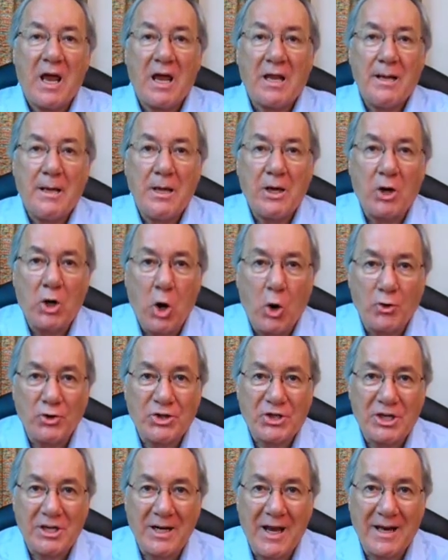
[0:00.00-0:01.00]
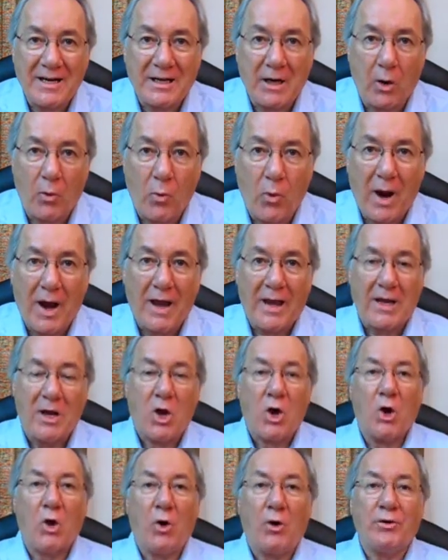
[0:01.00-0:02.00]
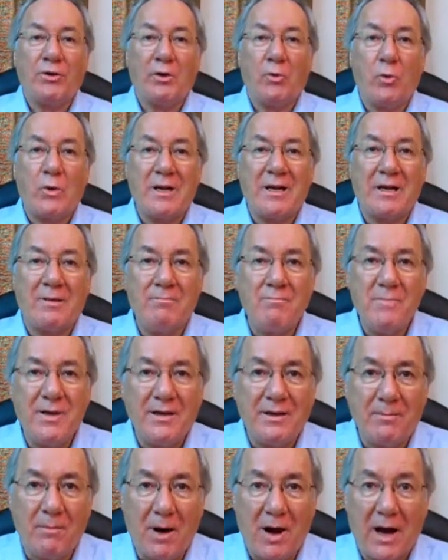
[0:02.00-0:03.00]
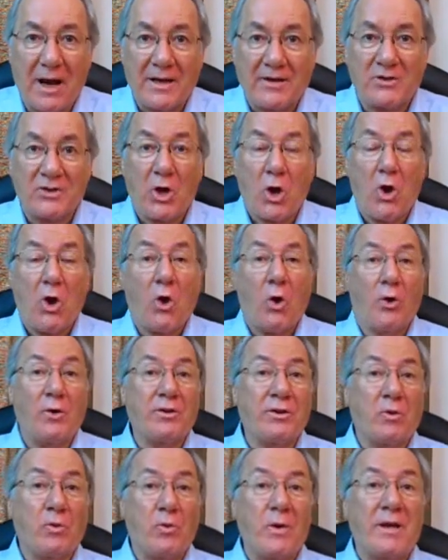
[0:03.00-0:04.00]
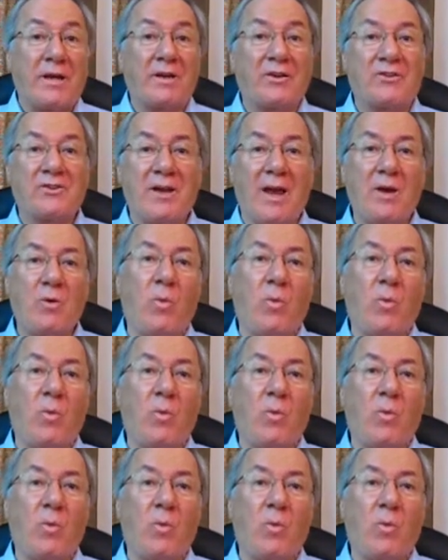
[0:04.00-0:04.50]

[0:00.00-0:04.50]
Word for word: negotiate away or that we can minimize or that we can say,